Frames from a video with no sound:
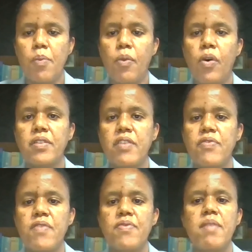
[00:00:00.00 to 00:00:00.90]
More than
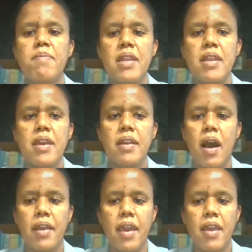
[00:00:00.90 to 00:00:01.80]
50 million
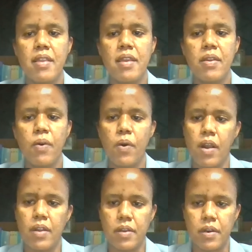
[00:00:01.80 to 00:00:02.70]
are 18 or
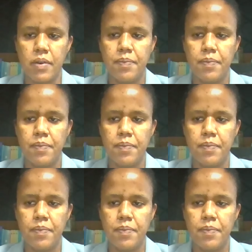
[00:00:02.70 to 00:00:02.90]
under.